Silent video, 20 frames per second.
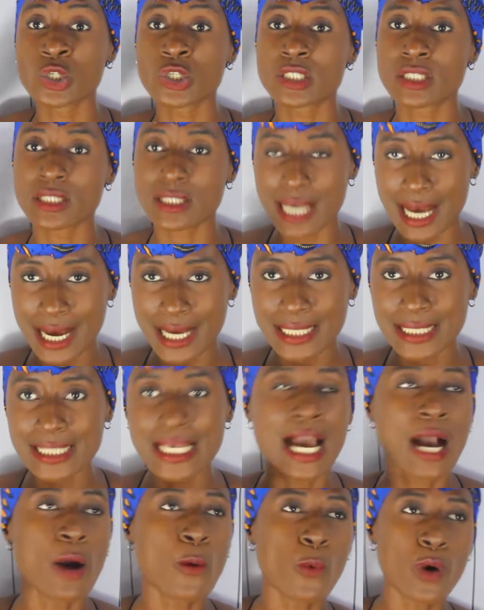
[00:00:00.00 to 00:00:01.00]
your size.
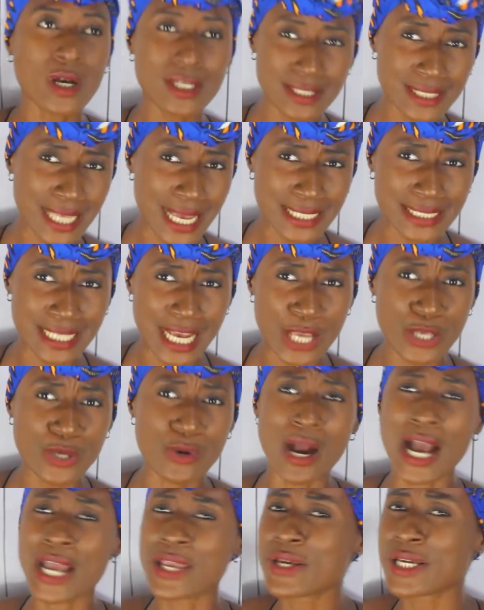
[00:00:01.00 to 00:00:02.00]
What size are
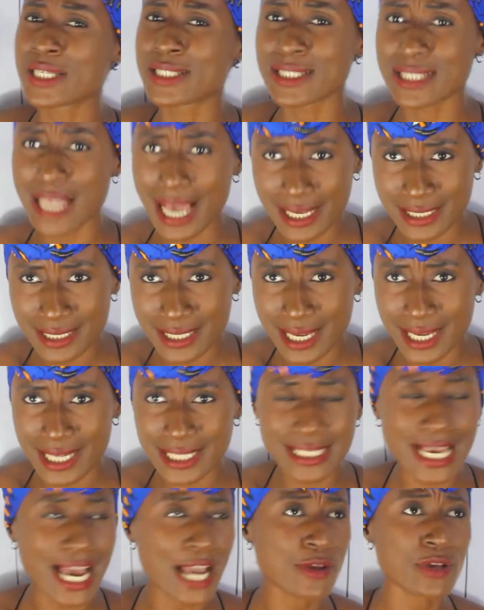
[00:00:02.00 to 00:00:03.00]
you? Are you a size
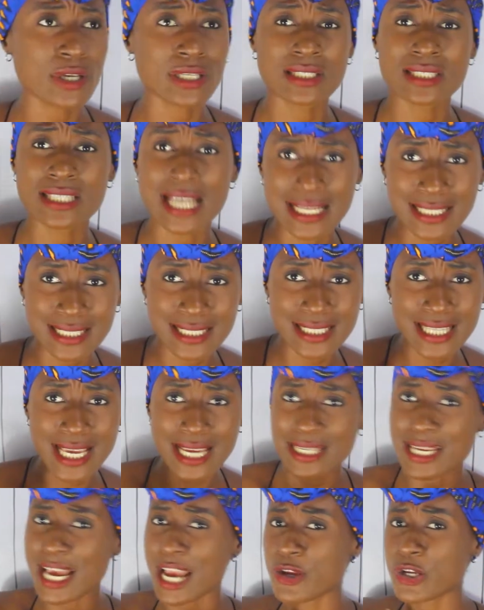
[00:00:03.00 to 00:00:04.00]
8? Are you a size
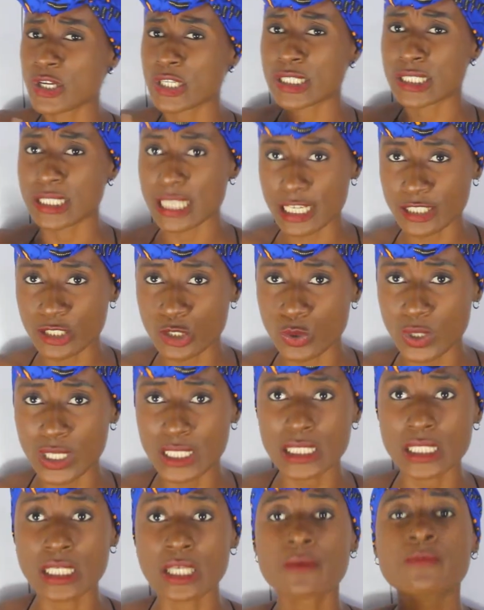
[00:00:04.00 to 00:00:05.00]
10? Are you a size
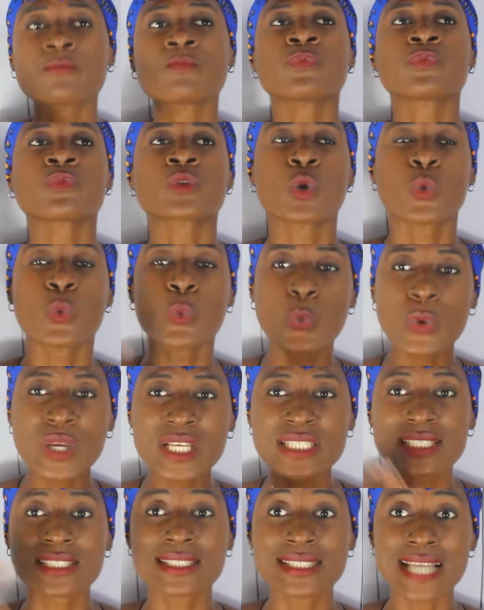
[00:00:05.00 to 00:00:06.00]
20?
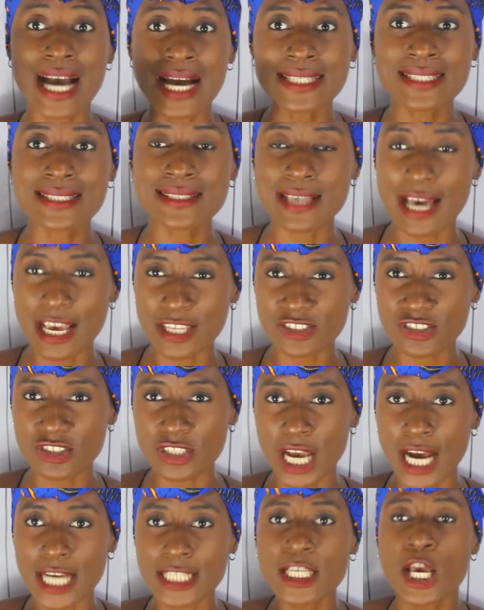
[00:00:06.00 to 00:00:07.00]
With that size
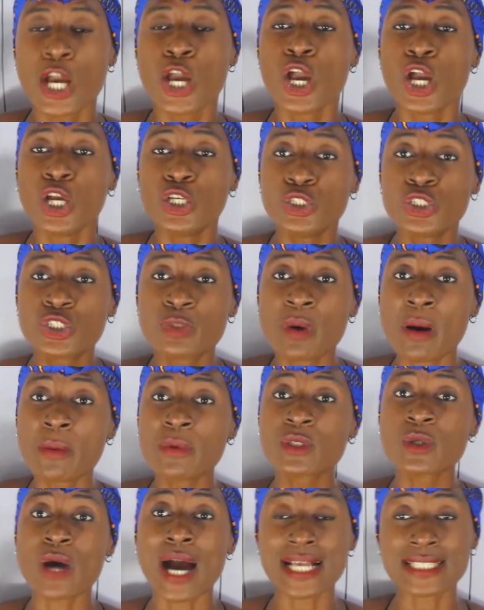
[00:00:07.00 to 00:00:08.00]
chart, you should be
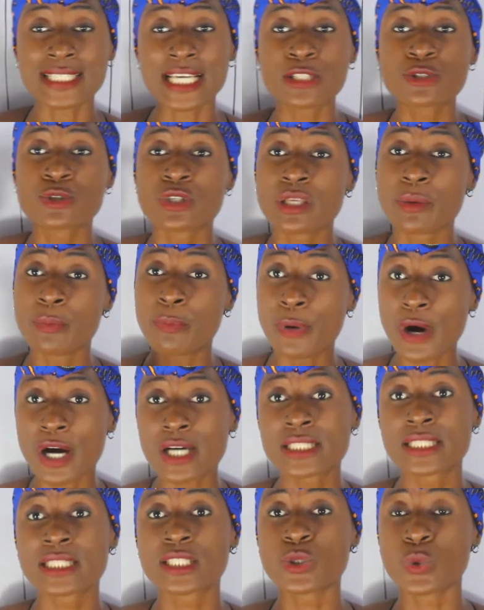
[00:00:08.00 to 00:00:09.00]
able to attend to the
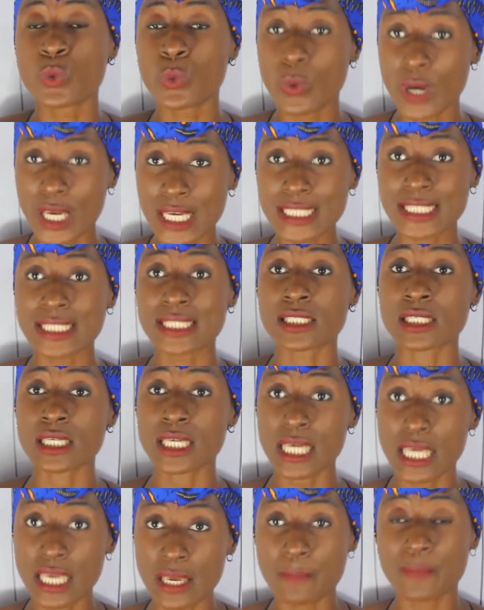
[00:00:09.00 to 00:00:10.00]
bust, the waist, the
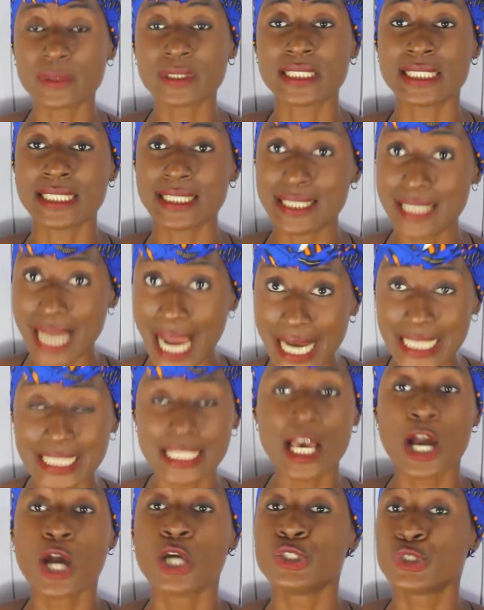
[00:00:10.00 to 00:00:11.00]
hip, the dart,
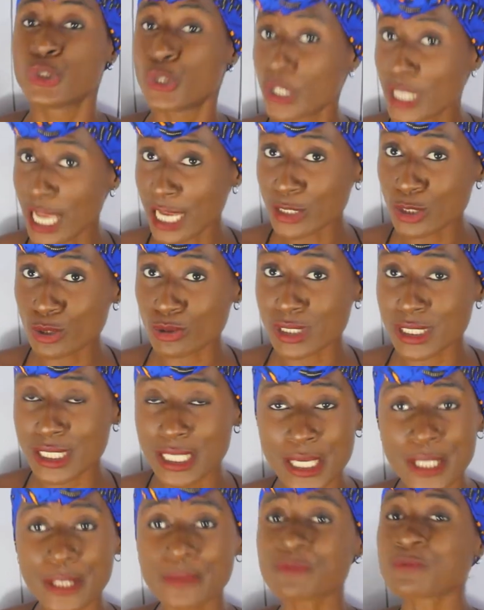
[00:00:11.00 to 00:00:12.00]
shoulder to
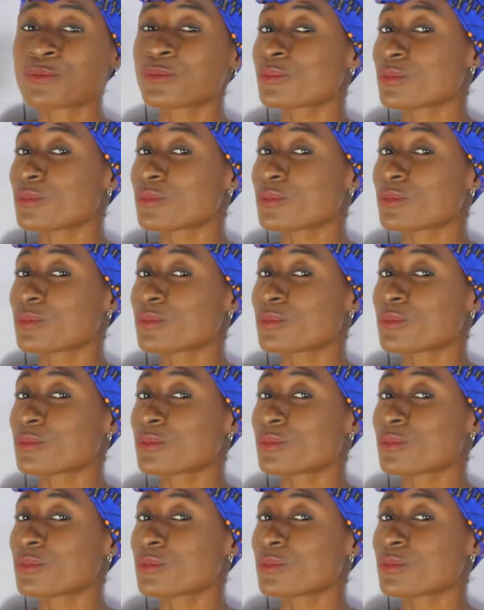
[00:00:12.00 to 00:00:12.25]
knee,